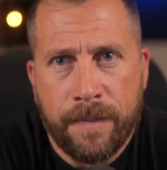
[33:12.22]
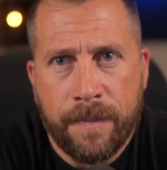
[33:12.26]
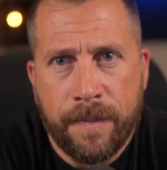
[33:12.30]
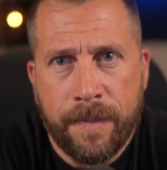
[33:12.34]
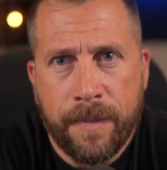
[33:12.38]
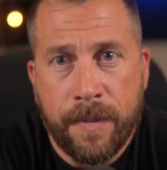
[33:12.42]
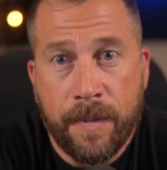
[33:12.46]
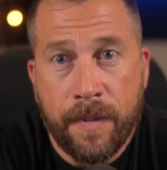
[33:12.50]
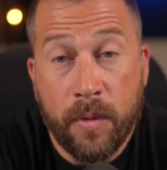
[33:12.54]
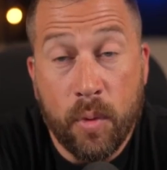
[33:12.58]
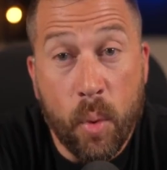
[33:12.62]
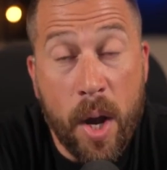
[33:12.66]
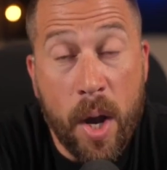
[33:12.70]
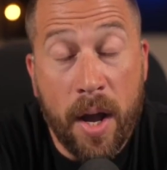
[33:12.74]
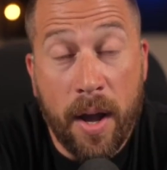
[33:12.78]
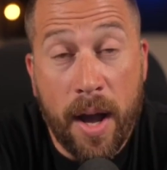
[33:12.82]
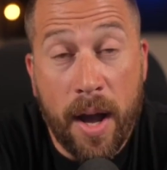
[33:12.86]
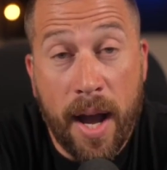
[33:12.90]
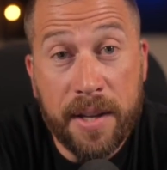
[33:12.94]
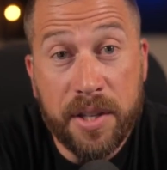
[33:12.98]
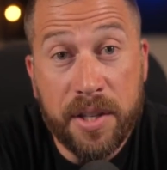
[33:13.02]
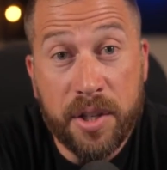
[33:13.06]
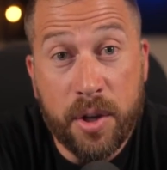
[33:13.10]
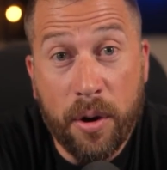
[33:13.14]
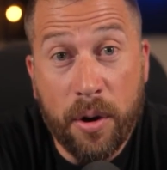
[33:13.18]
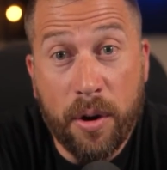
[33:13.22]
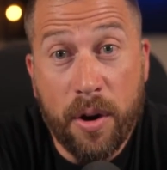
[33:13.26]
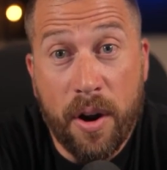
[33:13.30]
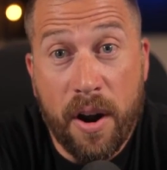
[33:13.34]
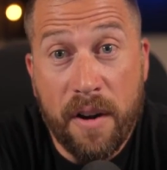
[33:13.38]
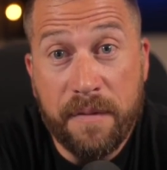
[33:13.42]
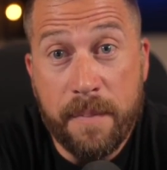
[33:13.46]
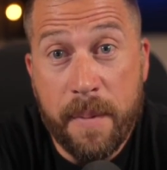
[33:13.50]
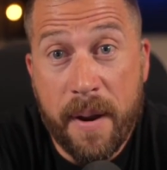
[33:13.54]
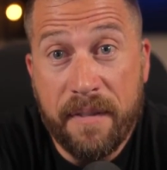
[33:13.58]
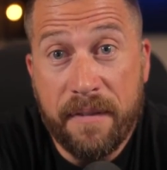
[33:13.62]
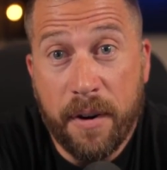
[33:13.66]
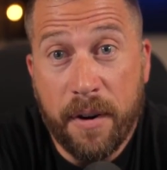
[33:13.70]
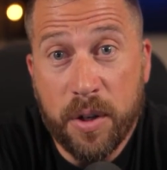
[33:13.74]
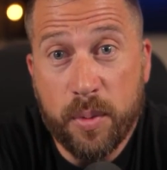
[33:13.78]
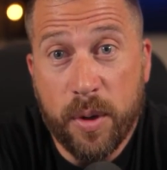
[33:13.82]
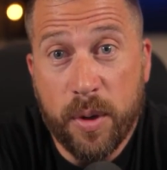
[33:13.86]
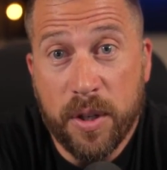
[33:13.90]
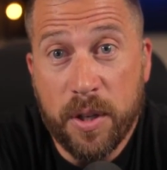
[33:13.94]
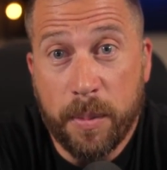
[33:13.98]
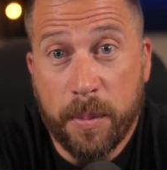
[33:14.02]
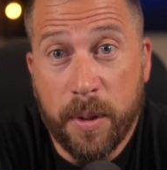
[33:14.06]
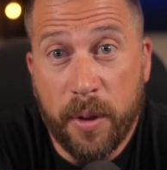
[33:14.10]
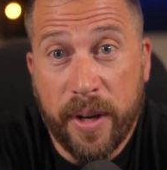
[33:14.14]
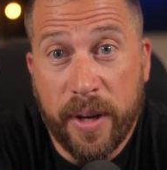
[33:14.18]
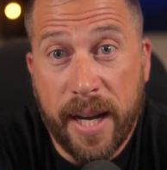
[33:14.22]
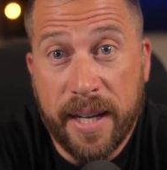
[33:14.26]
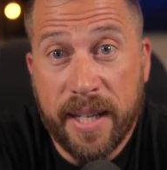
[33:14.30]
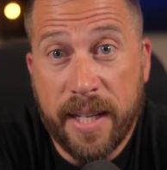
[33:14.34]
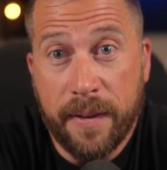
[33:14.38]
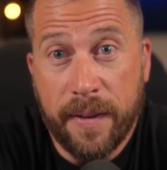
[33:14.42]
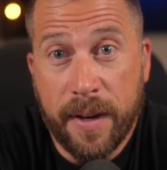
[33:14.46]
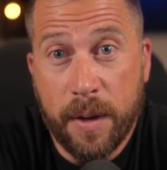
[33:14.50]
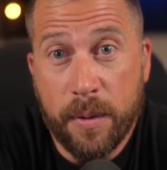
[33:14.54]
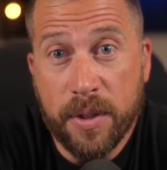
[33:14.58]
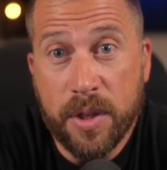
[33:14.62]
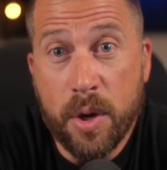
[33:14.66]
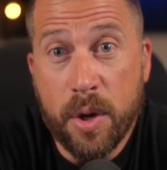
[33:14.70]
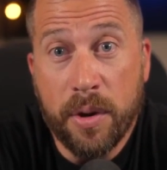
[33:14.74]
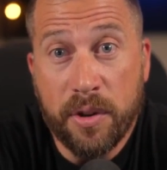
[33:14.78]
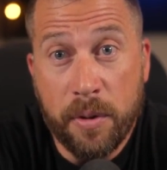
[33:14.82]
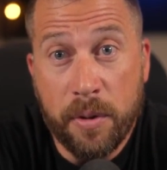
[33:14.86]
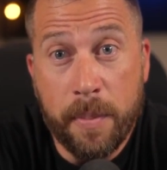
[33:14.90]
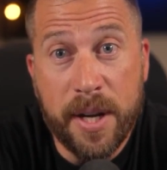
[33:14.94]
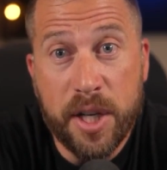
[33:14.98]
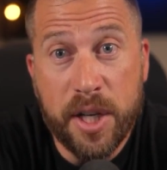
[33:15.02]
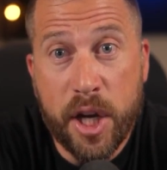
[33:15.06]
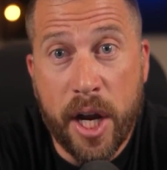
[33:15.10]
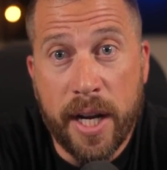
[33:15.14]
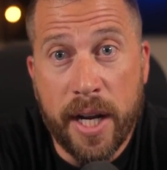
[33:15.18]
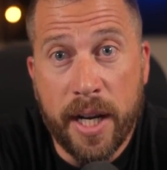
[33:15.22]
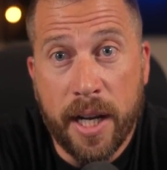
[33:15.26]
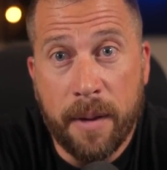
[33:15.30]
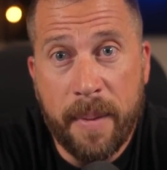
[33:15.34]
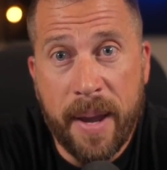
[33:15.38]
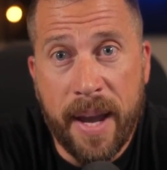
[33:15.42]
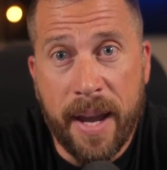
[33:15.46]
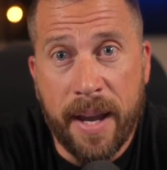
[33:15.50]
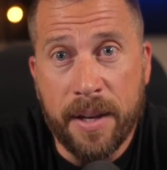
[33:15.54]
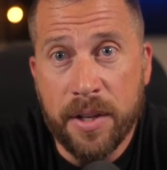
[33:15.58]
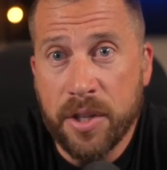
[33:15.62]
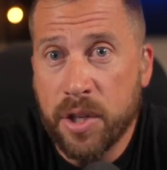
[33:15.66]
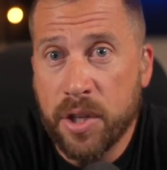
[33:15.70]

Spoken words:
Well, I started off, my first whistleblowing activity was going through my chain of command.